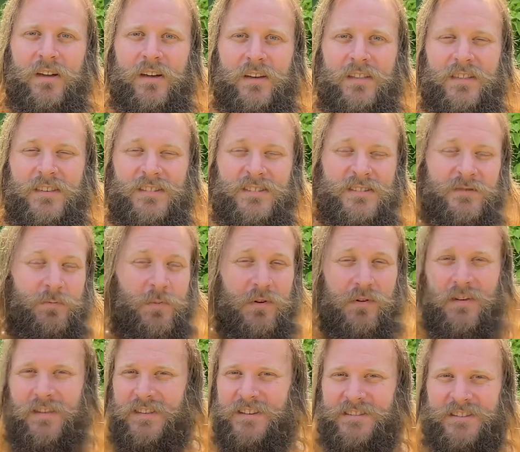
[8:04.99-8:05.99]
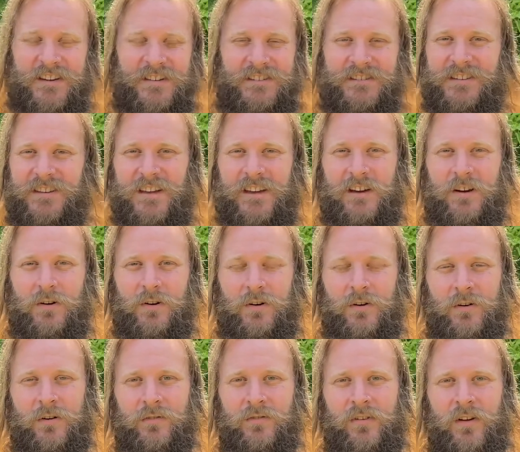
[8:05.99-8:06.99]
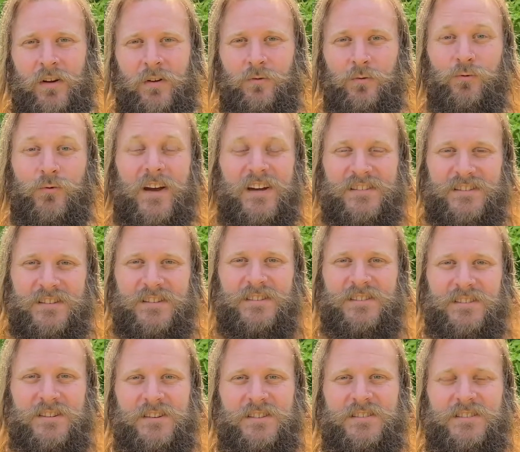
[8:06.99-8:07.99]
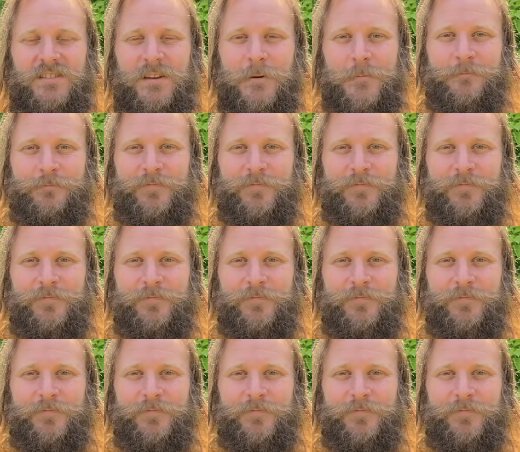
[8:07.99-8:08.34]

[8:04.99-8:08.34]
uh, this spirit, this idea of restlessness.